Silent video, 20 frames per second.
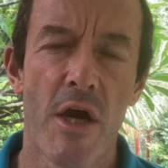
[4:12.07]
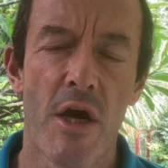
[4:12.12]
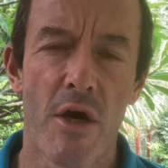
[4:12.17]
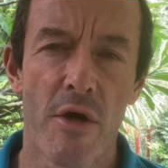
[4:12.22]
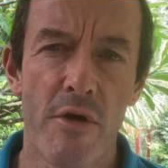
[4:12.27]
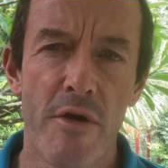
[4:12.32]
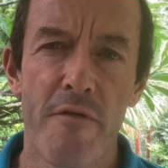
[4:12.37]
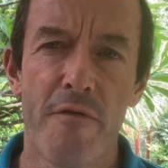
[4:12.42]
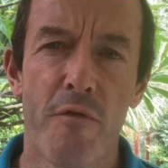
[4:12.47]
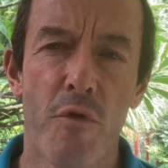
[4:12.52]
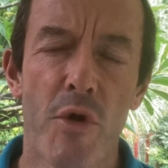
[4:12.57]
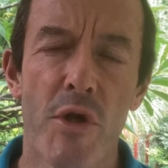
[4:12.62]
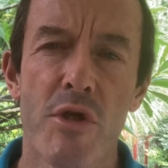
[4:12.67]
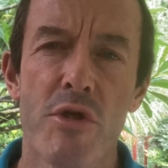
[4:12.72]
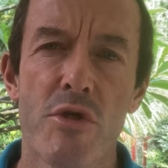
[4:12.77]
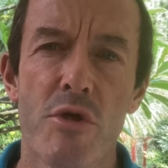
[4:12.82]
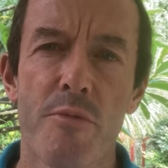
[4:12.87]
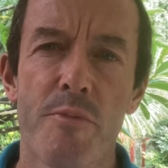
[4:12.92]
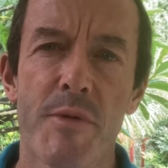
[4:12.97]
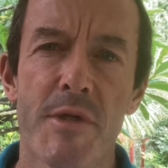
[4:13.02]
only
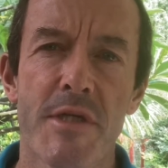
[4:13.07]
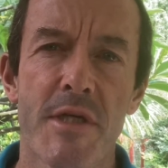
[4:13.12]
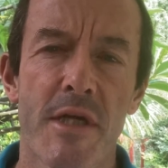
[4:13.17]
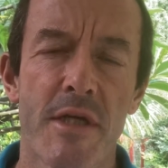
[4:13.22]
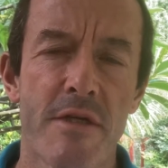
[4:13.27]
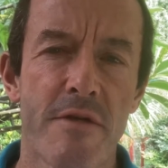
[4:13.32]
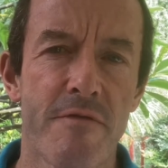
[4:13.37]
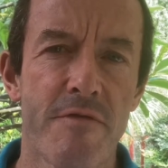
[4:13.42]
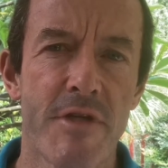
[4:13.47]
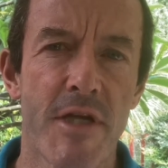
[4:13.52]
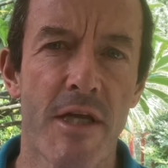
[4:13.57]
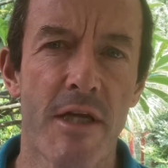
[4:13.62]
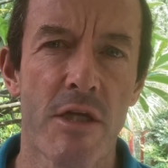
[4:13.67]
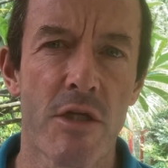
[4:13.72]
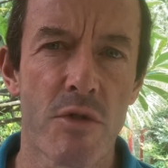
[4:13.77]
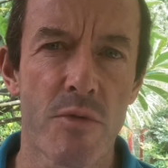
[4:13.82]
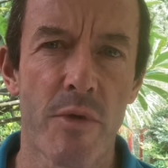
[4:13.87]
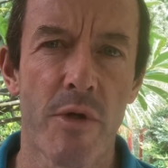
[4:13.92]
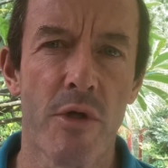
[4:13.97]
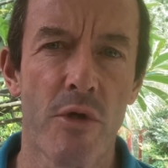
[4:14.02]
42% of
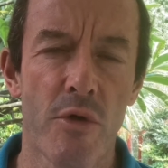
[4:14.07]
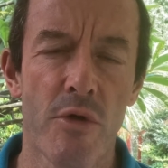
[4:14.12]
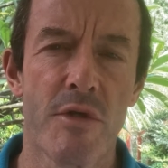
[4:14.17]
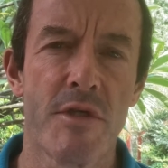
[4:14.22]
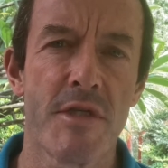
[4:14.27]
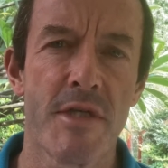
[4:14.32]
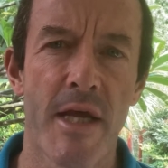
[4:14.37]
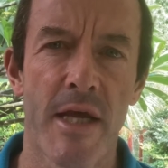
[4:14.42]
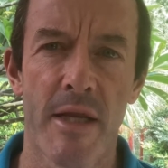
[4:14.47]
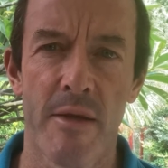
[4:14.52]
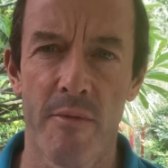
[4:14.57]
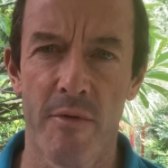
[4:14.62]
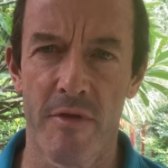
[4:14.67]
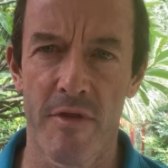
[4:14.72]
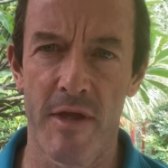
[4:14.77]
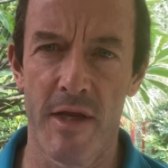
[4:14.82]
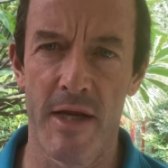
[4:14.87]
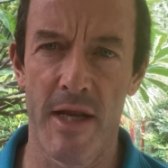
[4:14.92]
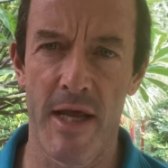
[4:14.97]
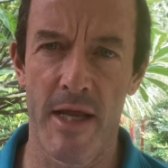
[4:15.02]
tenants were in good standing with
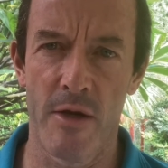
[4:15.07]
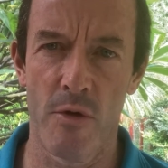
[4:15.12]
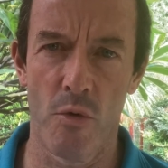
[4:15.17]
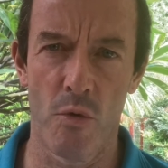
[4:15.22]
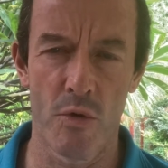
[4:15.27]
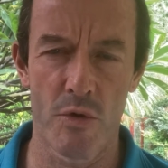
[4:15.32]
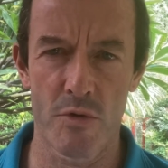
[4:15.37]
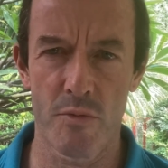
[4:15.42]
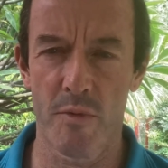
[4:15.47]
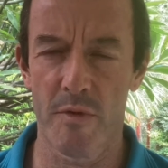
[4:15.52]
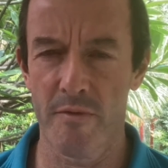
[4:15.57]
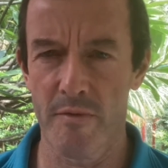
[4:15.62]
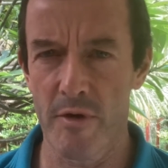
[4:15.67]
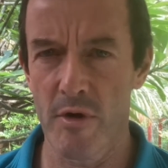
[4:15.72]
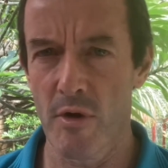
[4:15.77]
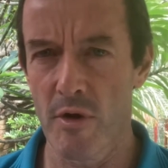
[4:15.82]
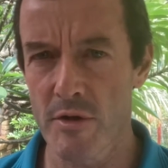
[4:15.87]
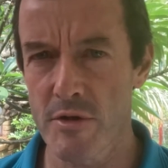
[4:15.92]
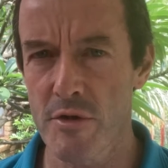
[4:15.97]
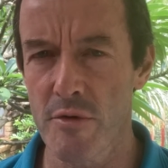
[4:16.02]
their landlords with
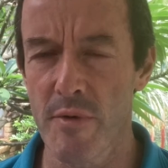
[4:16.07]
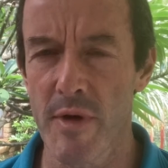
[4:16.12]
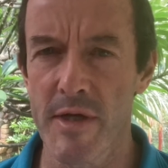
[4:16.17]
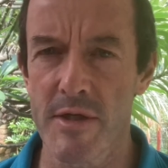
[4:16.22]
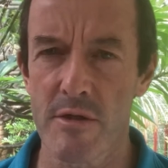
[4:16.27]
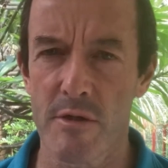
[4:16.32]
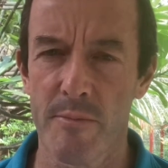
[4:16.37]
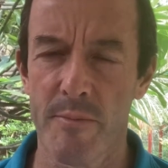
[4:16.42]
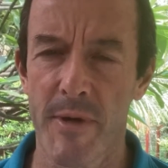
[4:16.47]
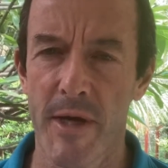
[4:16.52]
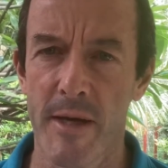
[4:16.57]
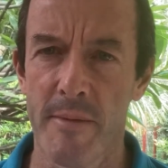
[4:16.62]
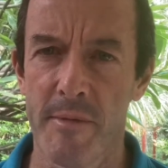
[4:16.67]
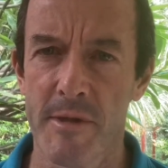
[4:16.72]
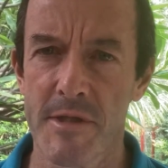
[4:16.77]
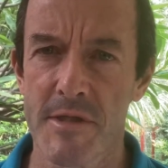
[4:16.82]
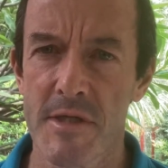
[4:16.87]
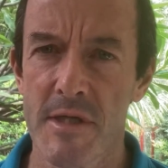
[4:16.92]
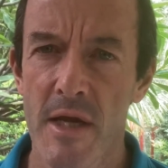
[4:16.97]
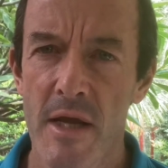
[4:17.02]
regard to rental
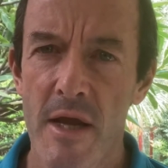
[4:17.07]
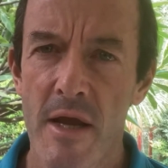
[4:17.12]
payments.